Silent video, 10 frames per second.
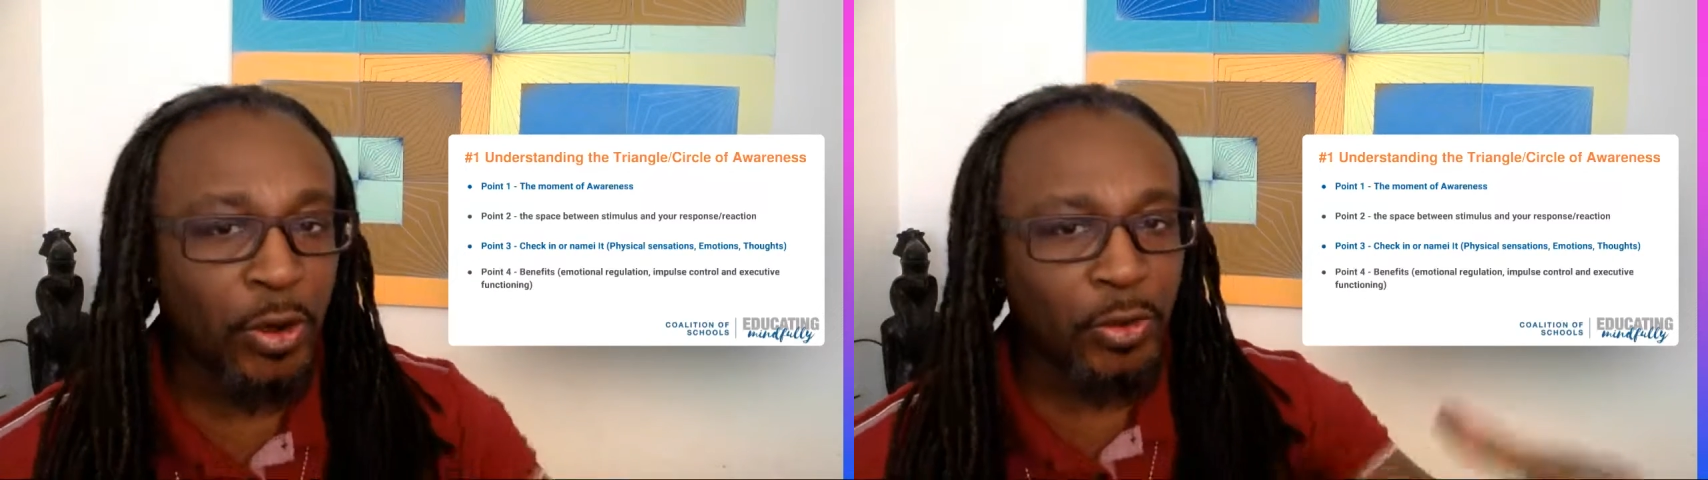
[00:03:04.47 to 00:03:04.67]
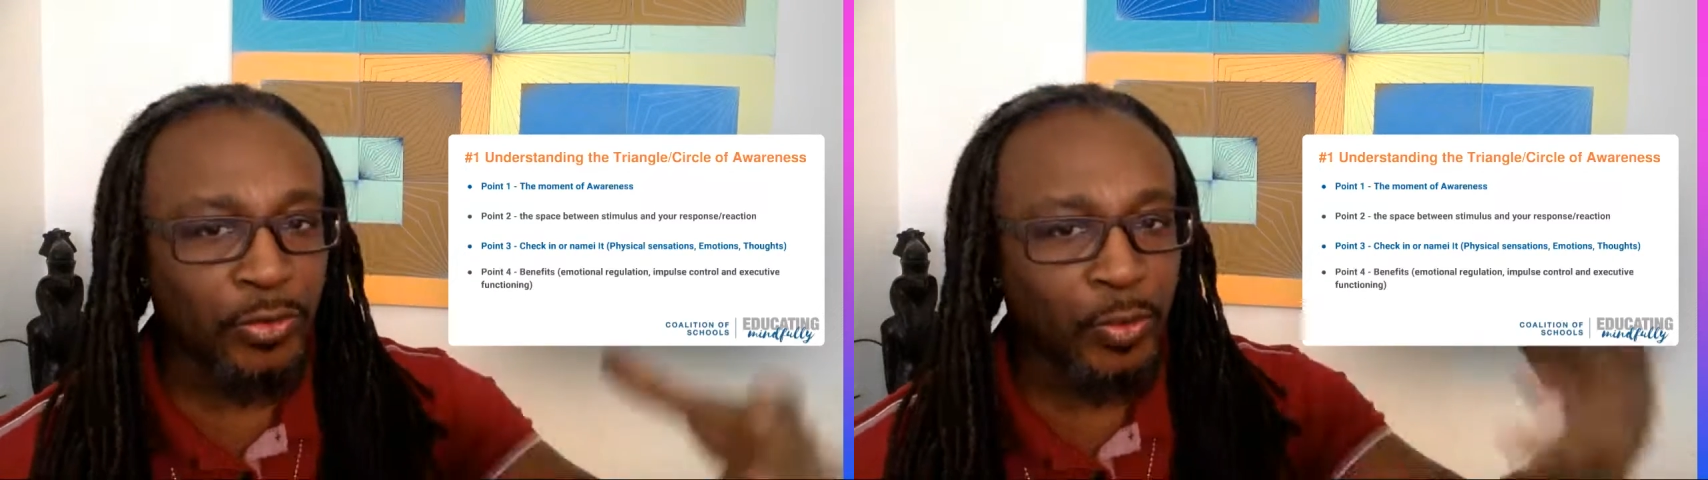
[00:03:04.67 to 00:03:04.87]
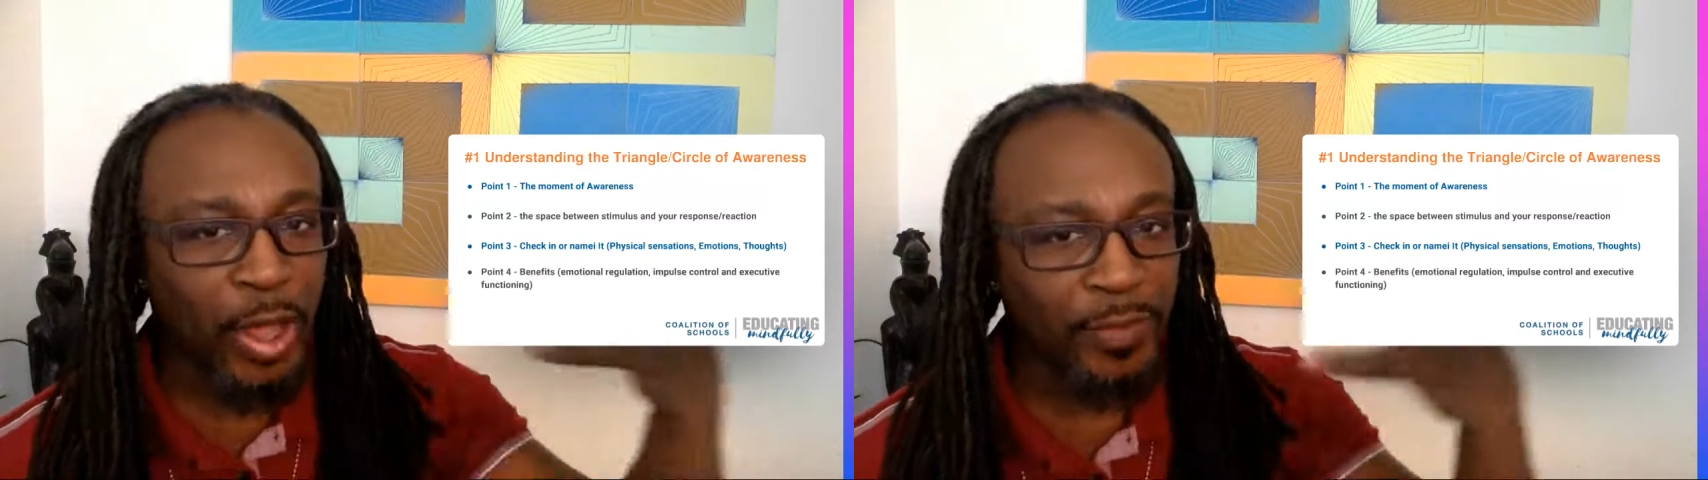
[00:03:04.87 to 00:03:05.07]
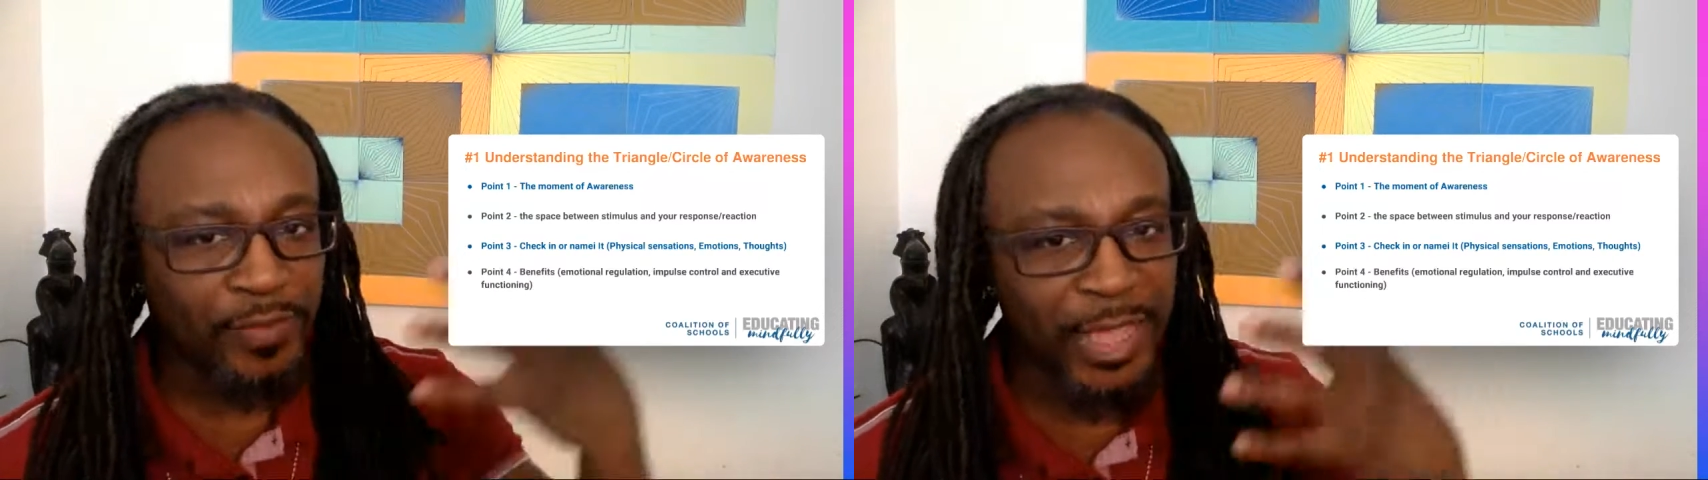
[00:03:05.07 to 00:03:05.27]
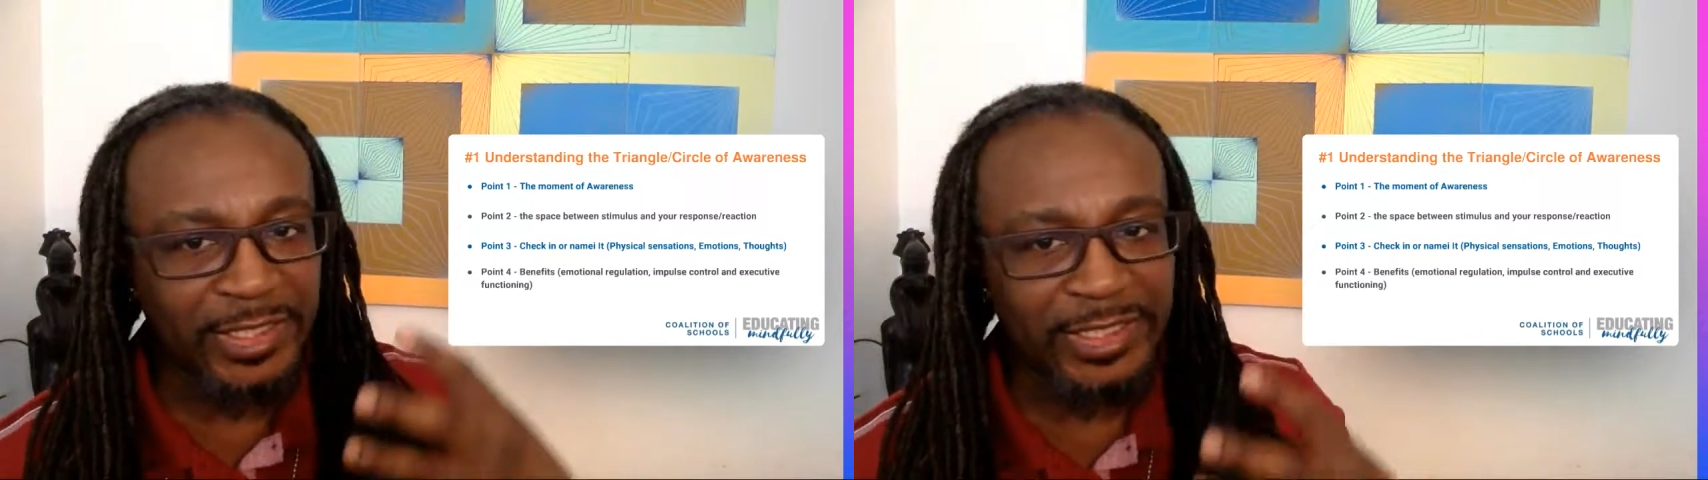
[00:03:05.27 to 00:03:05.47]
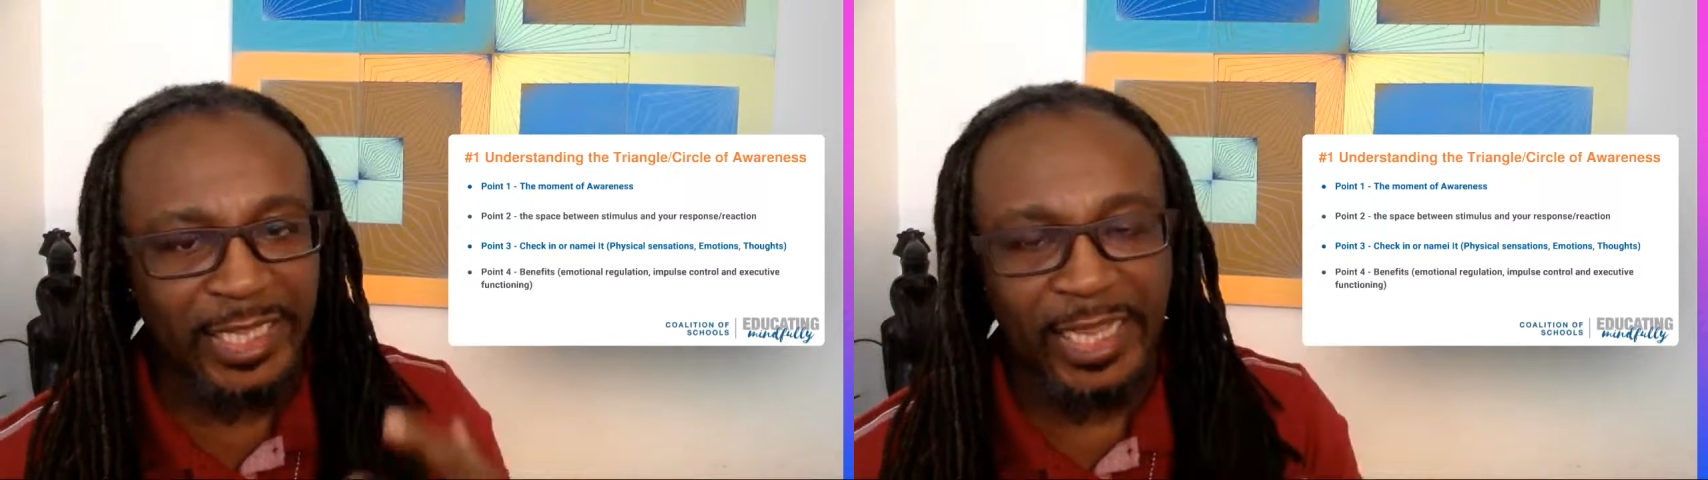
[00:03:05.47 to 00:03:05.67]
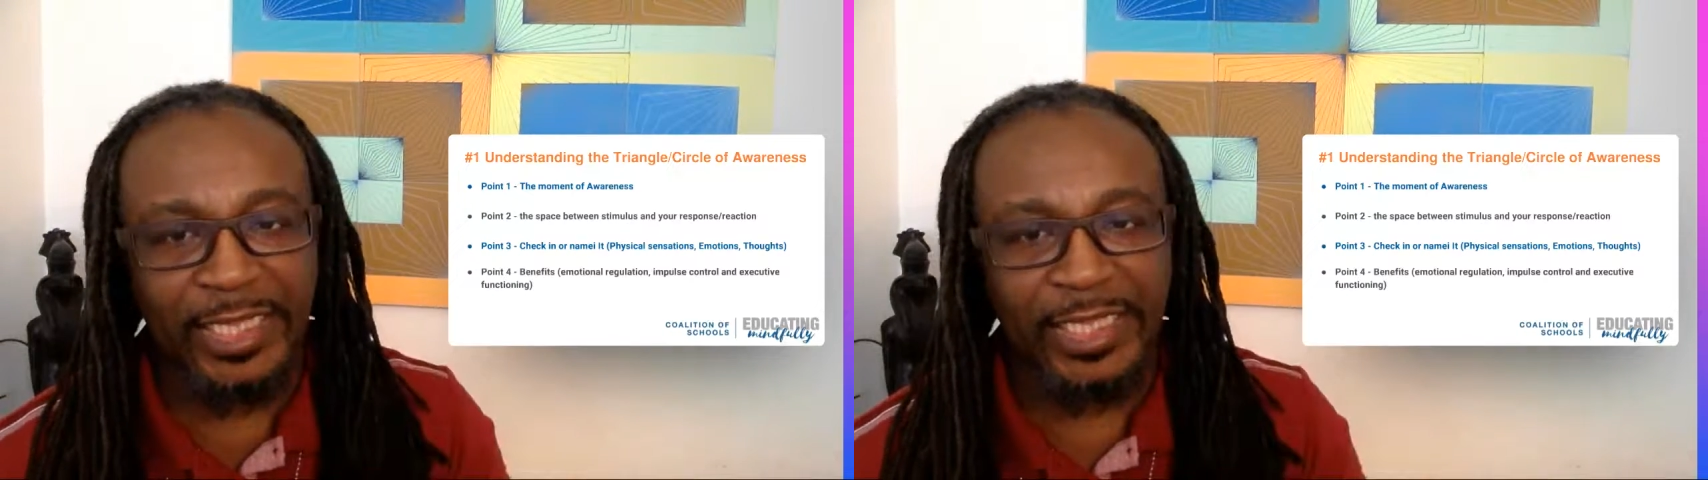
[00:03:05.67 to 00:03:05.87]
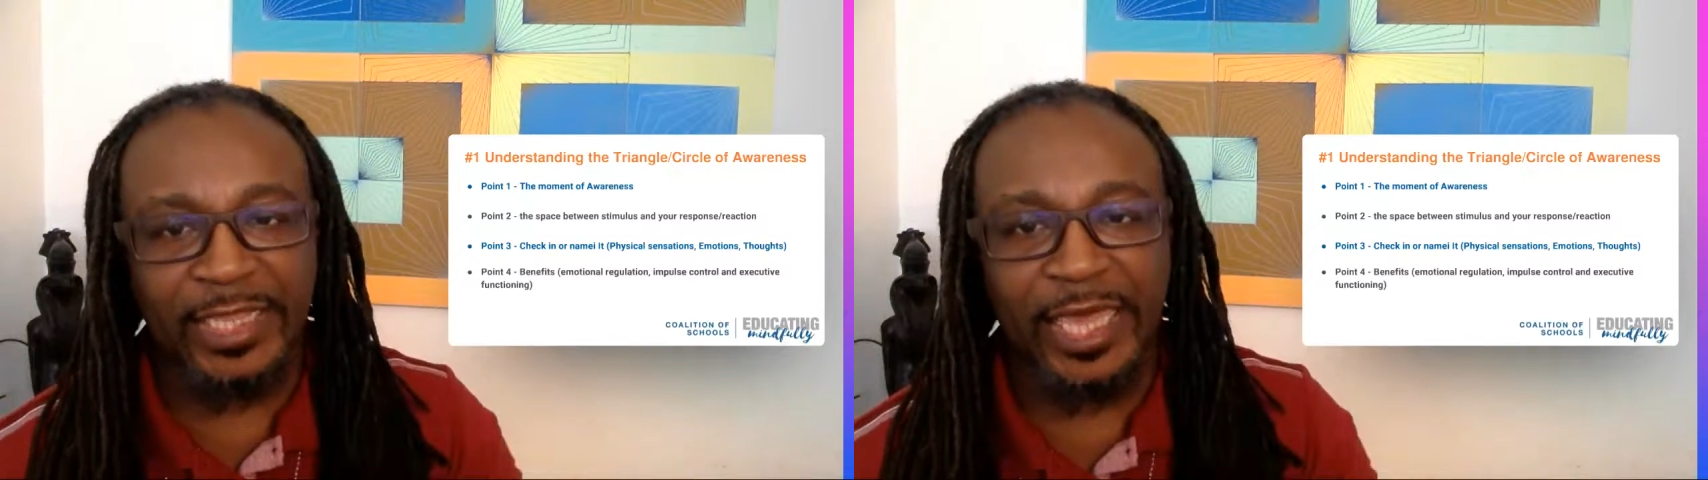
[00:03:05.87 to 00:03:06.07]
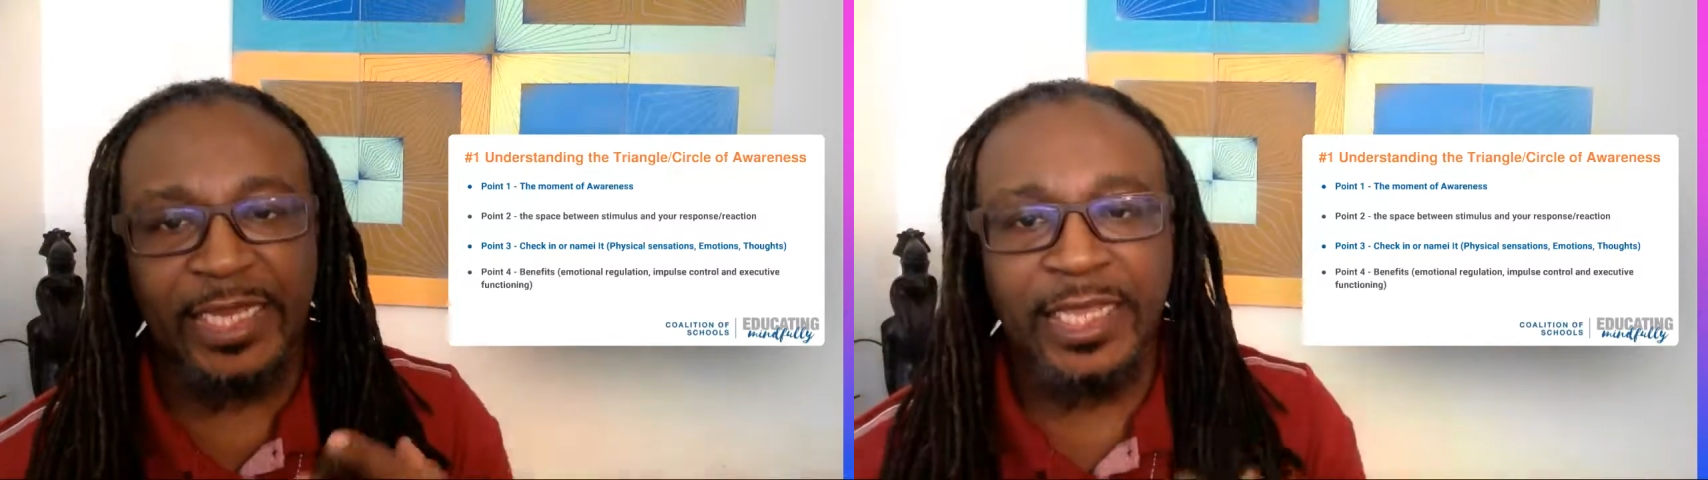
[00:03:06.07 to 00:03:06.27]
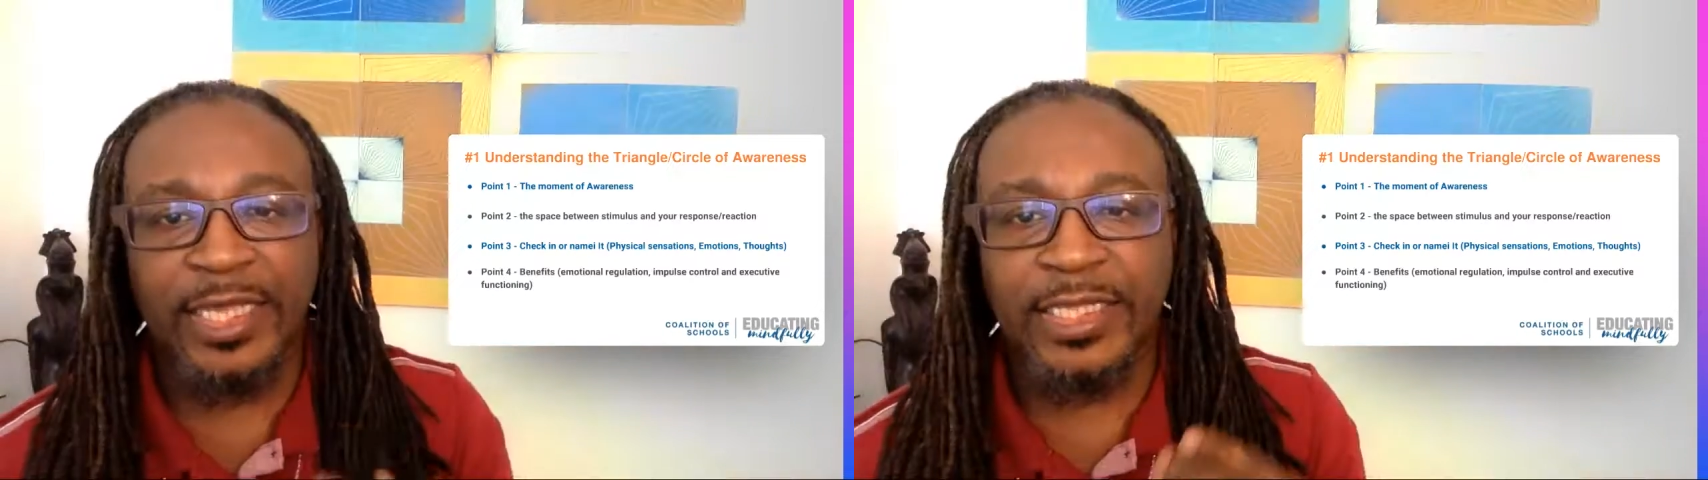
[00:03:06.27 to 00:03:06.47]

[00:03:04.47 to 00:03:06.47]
all the while maintaining that